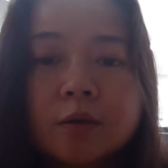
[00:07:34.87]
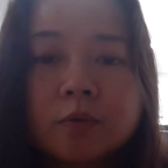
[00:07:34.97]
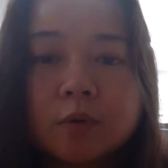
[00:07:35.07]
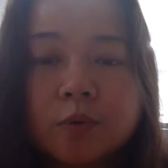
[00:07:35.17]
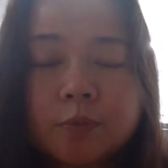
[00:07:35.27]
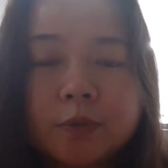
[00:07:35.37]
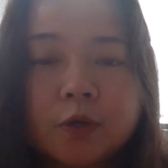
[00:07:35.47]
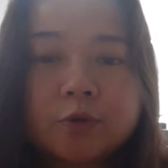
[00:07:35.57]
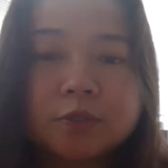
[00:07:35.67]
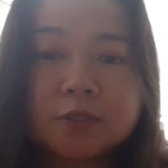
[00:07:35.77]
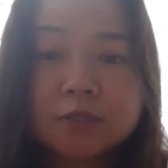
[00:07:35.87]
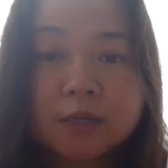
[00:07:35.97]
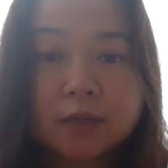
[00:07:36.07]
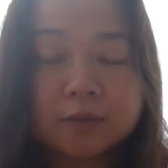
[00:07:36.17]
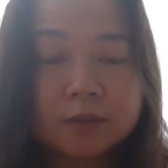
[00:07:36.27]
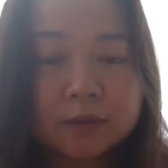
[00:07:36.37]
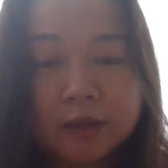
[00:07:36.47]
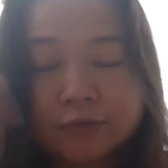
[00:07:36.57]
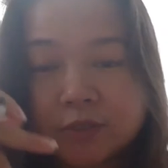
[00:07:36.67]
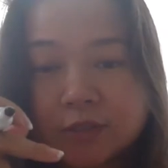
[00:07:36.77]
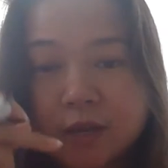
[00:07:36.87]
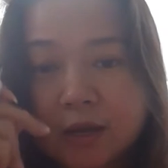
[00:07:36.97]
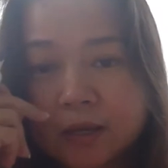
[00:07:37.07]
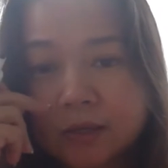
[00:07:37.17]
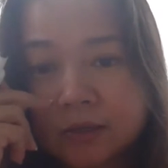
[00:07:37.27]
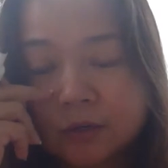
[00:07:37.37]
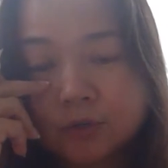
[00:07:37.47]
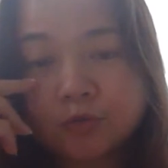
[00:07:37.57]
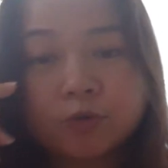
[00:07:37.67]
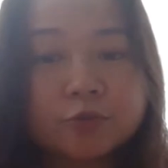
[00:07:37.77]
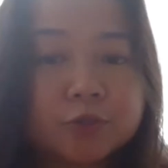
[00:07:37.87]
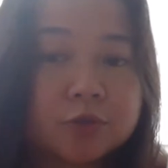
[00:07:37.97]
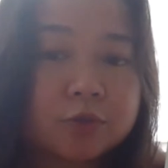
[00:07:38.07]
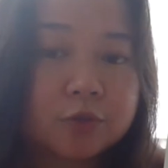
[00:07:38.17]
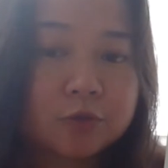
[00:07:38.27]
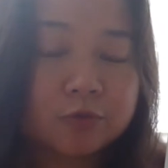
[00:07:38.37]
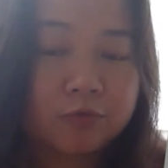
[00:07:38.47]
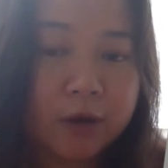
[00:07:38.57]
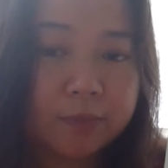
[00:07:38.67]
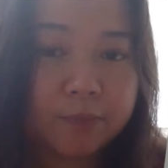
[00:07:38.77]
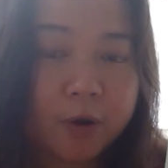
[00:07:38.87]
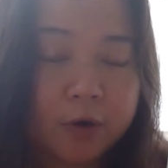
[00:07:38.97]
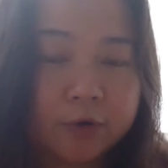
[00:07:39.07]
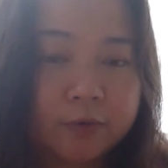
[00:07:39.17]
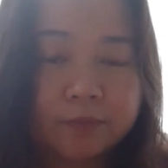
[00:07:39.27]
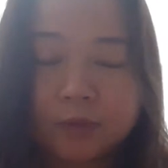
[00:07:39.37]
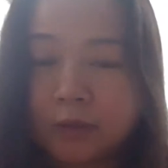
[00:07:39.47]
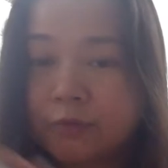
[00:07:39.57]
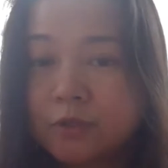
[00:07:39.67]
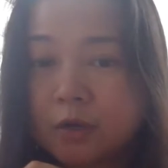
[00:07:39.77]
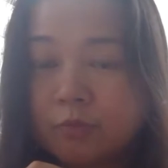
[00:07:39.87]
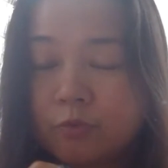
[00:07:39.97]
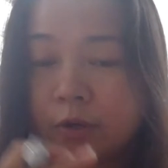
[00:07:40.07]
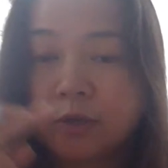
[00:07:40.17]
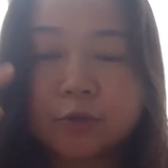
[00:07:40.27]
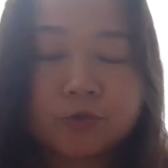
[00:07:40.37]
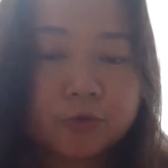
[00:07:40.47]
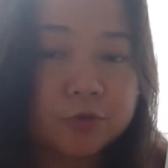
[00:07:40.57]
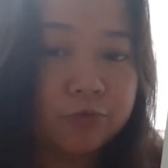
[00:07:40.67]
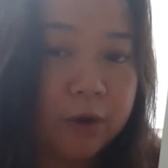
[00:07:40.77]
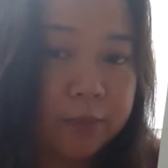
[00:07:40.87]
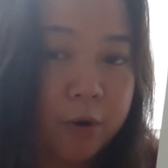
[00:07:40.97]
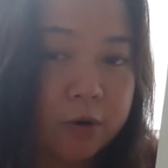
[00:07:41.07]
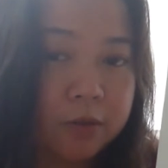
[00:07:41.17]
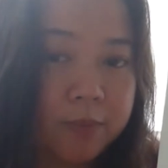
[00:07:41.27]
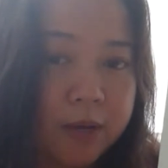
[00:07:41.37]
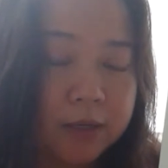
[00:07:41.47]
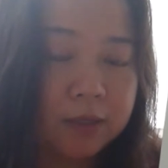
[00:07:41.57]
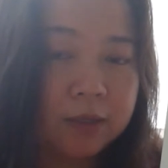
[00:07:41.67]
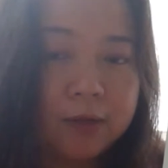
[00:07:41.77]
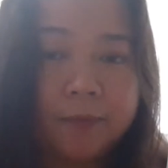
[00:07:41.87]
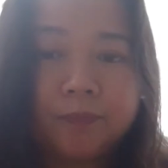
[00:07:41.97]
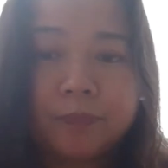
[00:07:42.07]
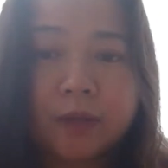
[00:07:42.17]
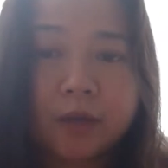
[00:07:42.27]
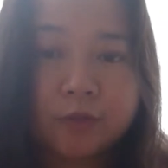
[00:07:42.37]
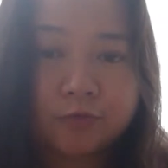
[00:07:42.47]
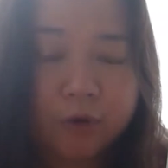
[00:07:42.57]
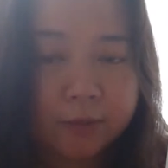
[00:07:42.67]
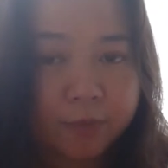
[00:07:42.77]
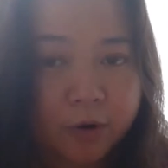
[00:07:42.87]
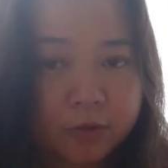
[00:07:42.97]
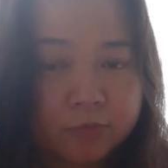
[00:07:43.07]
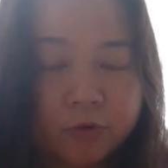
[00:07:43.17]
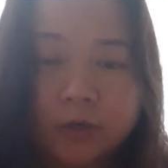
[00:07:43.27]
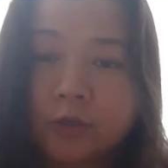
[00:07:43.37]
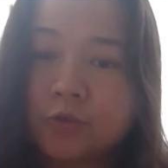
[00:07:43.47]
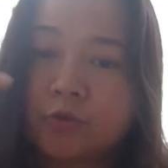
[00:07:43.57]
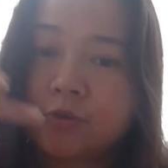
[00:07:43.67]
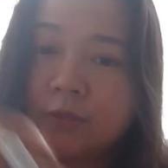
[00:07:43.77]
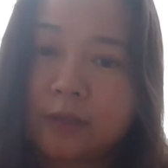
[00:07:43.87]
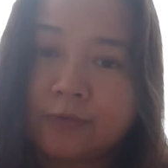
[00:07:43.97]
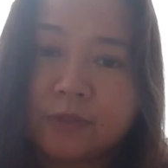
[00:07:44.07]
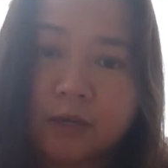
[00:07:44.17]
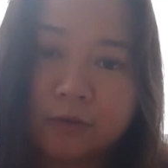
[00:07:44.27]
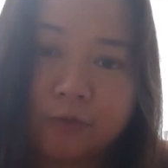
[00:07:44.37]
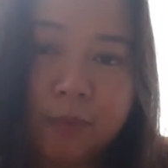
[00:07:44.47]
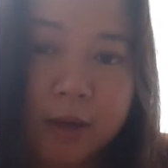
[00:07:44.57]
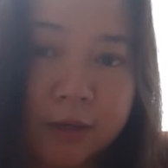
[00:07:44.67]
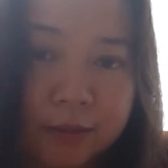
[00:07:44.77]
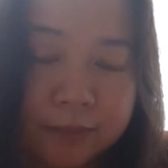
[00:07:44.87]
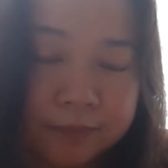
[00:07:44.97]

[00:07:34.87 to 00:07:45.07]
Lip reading: Well, what we notice is that the left side controls the right part, the left side of the brain controls the right part of the body, and the right part of the brain controls the left side of the body.